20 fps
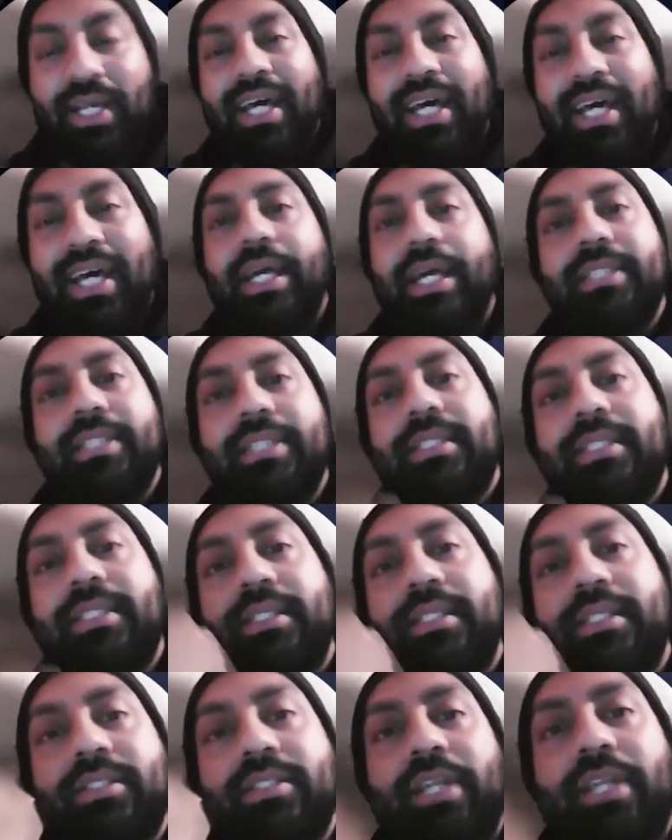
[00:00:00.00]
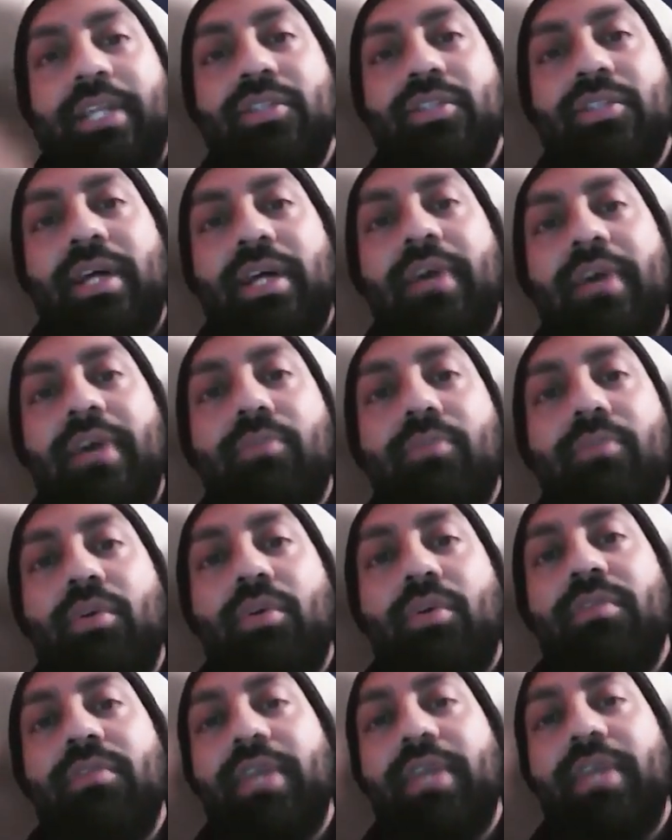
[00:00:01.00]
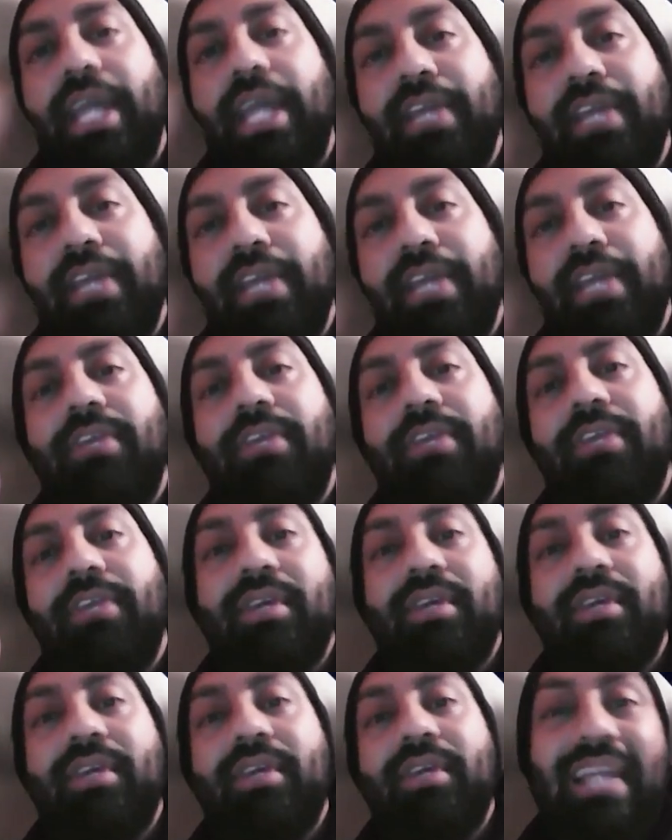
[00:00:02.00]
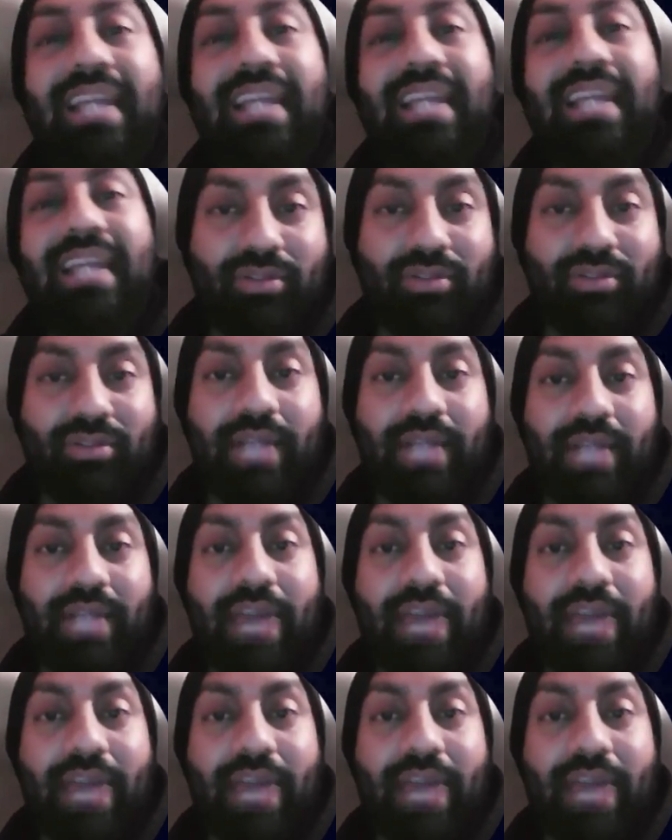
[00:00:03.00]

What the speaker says: And I tend to have more of an inferior lateral